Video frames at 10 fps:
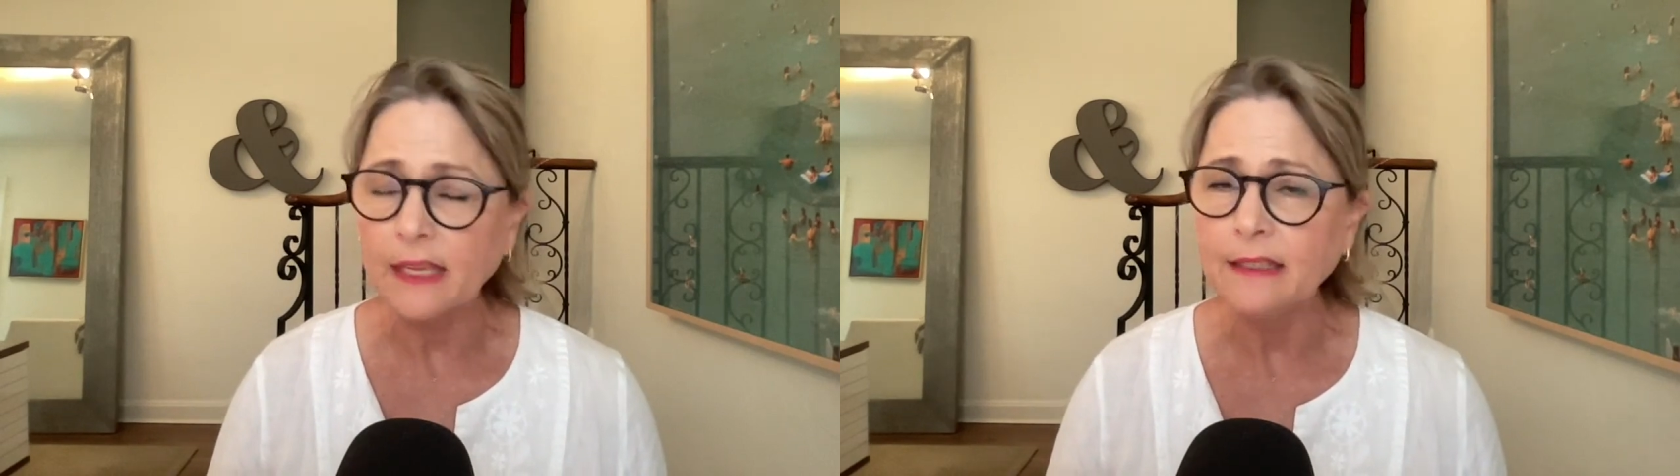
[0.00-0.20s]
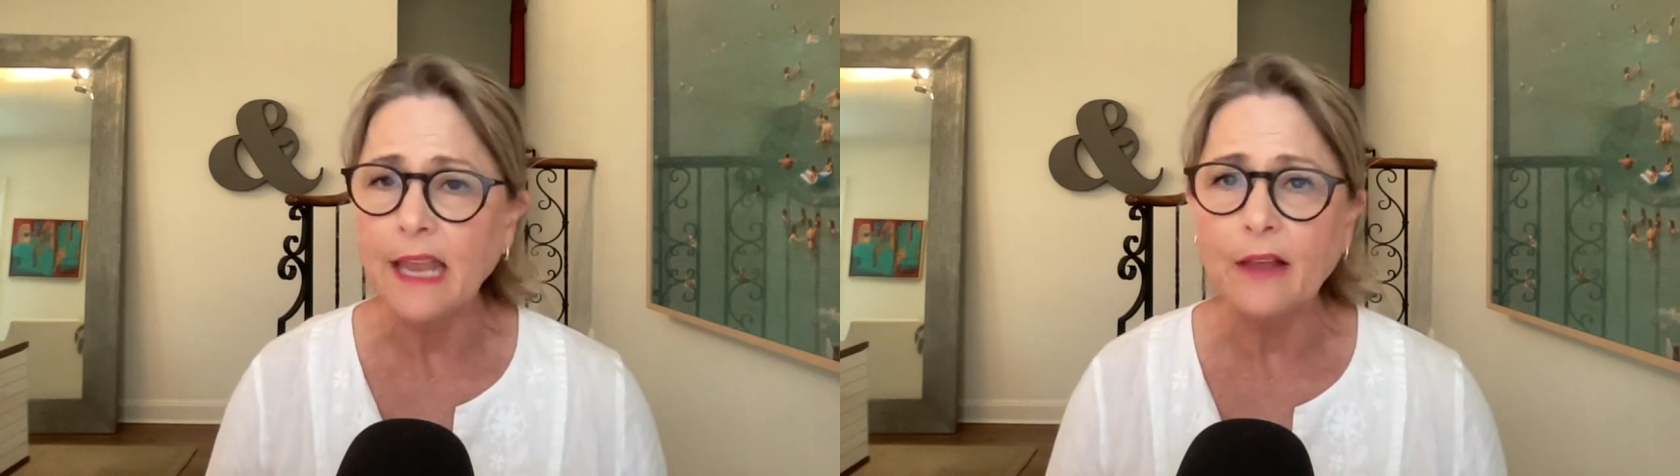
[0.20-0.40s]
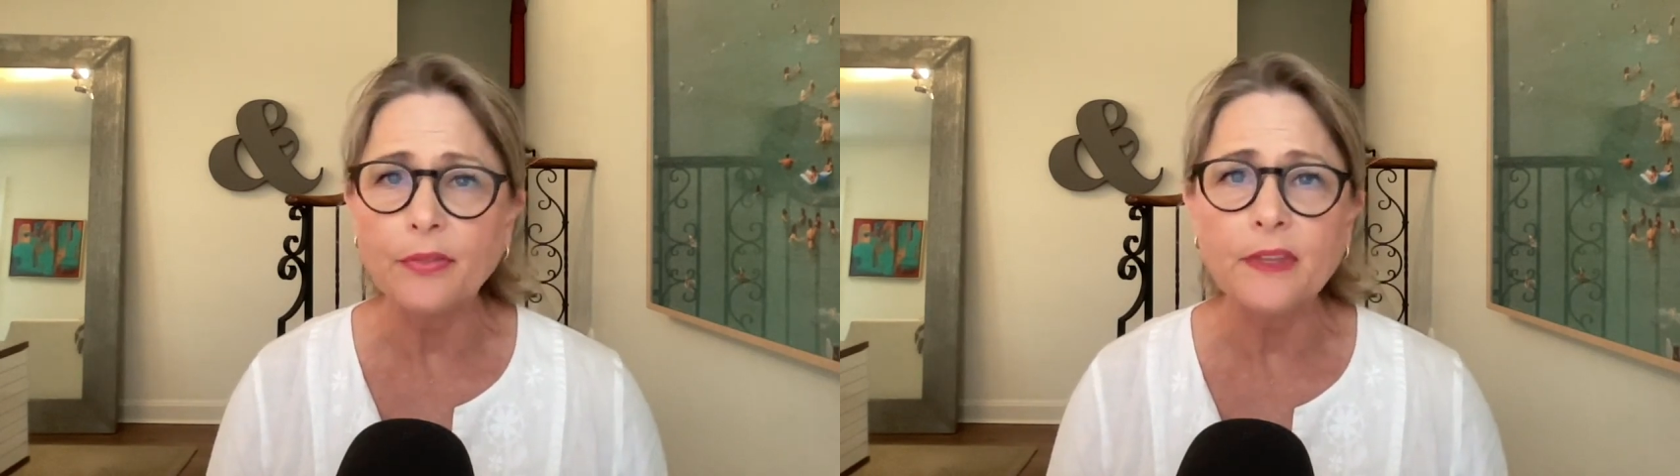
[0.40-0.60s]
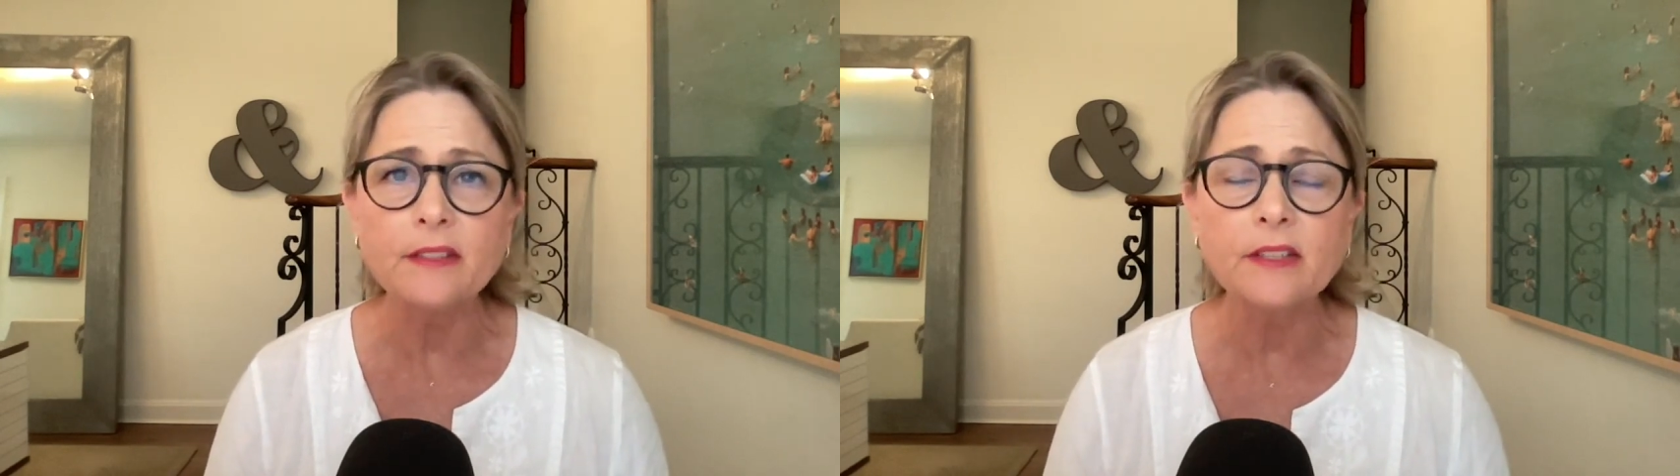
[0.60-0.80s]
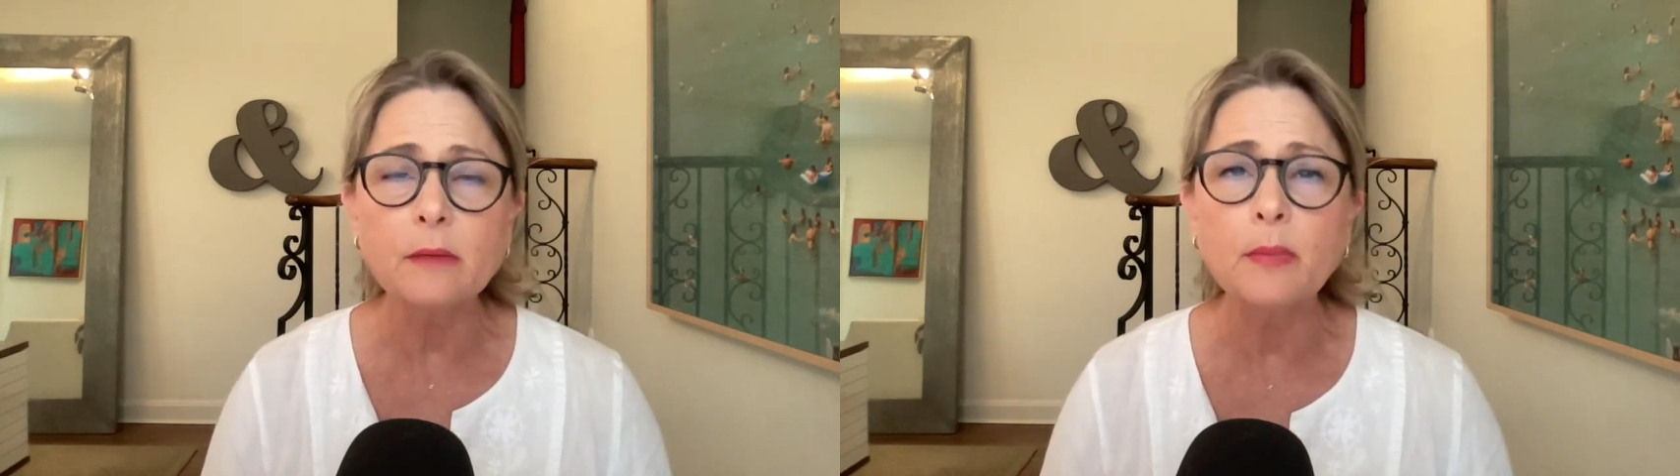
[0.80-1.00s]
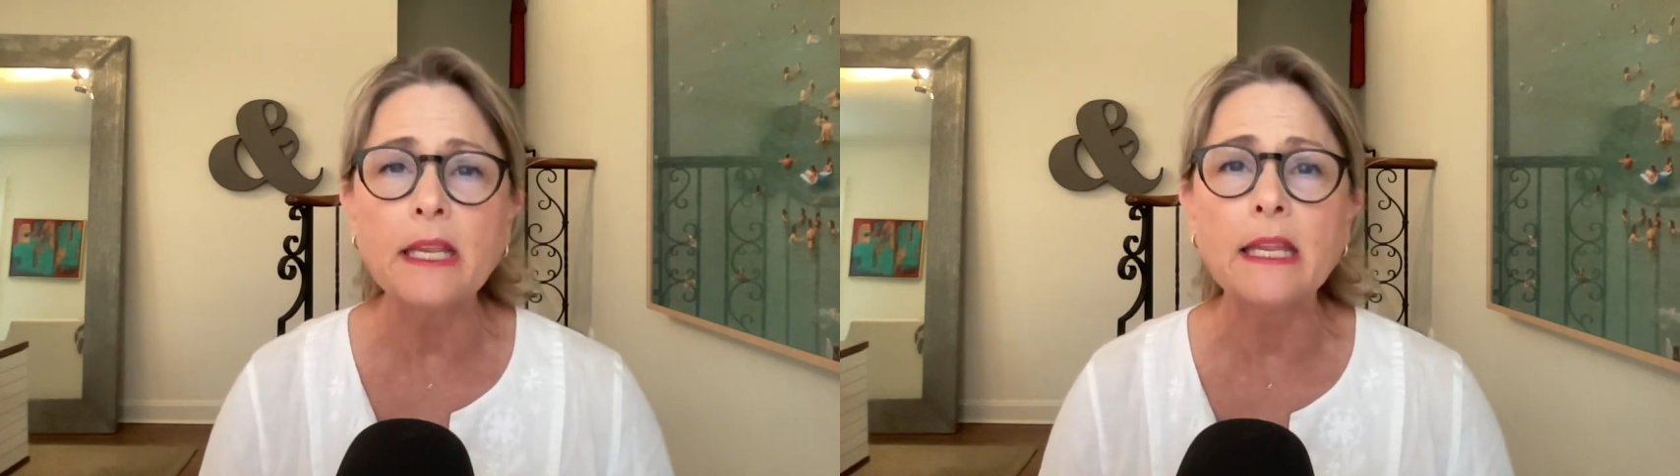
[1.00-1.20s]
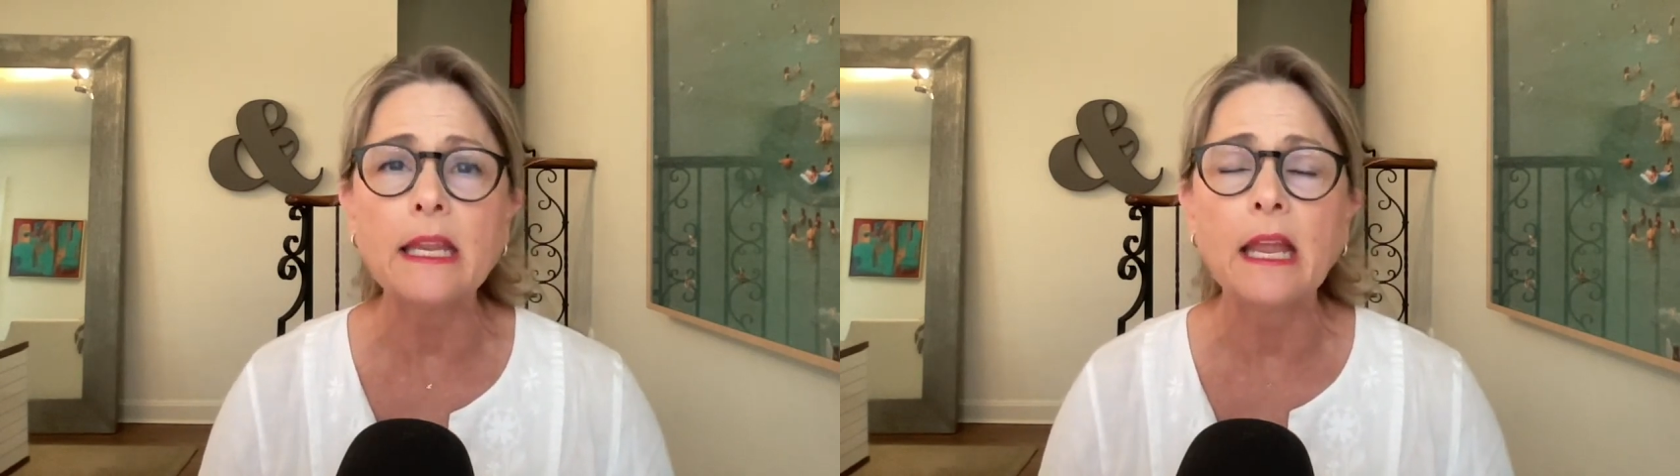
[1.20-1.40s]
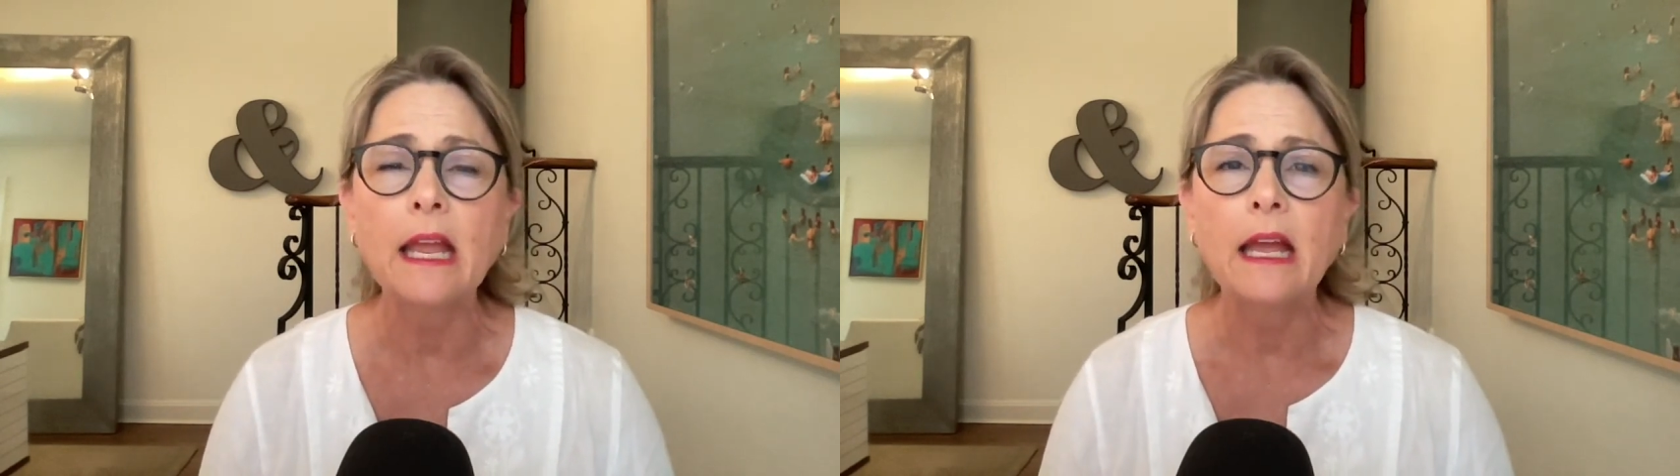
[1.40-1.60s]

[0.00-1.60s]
Now, this can be